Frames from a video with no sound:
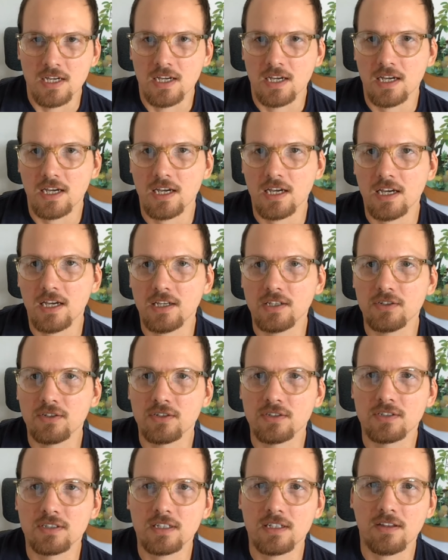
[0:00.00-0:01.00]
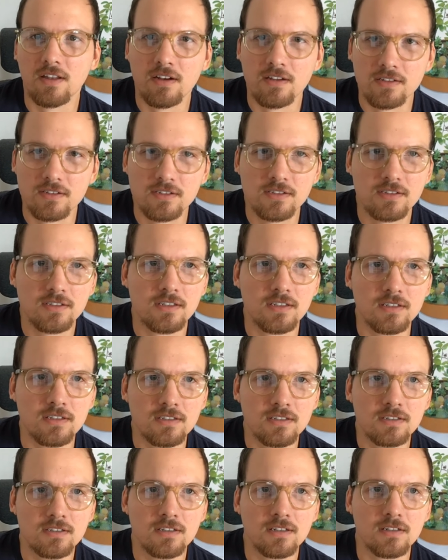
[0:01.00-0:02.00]
You can see that it's
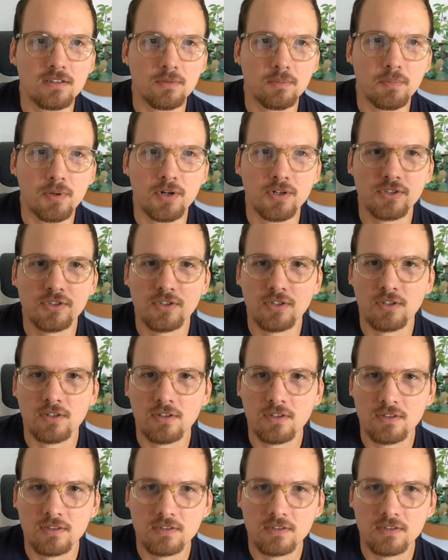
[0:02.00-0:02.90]
still personal.